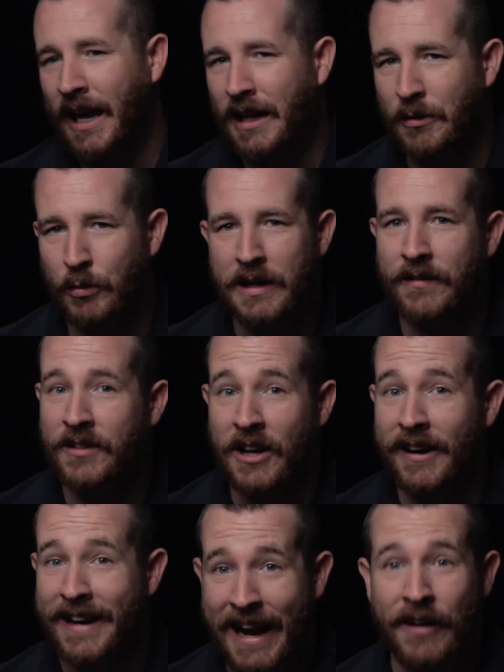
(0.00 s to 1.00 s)
And we've
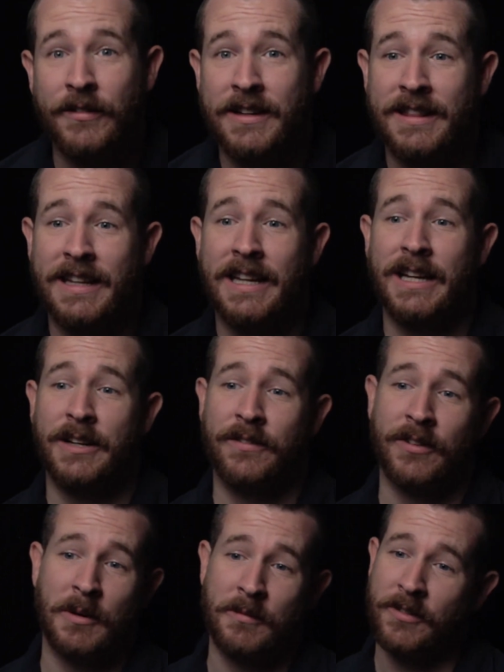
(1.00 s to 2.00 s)
done everything
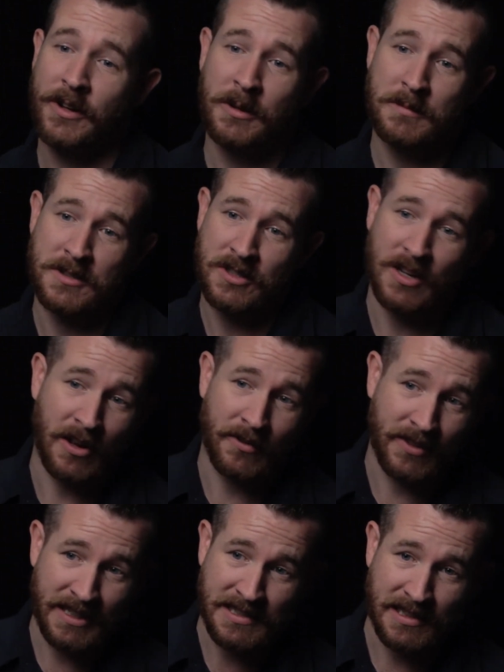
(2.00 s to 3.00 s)
from films
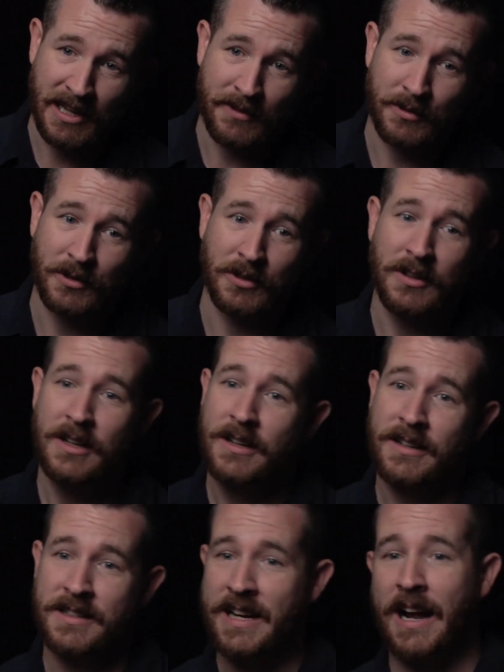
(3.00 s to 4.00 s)
of this level
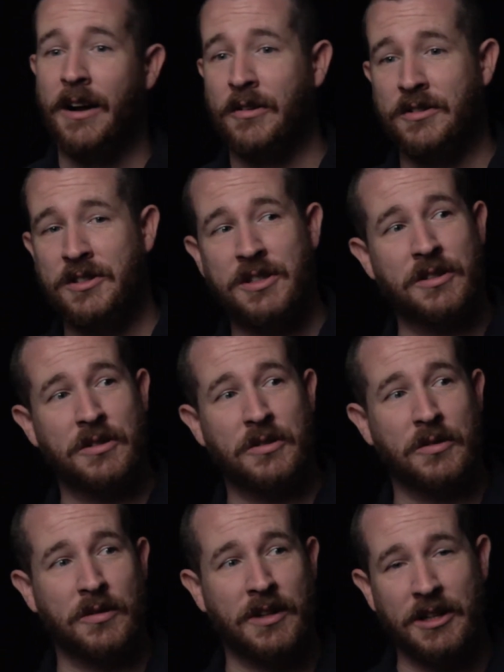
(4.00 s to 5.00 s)
down
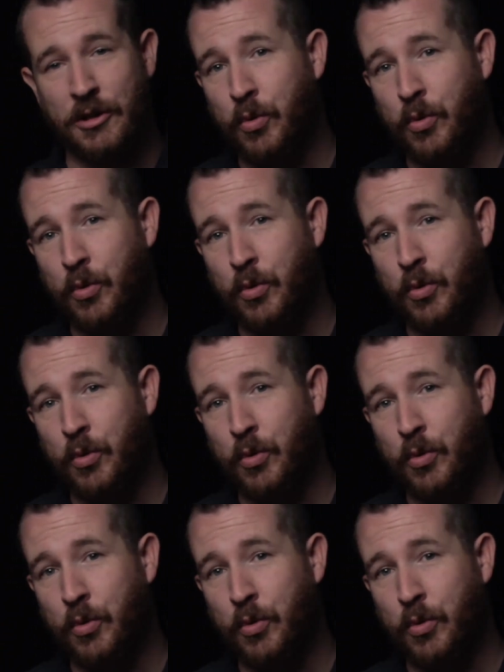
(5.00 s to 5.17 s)
to the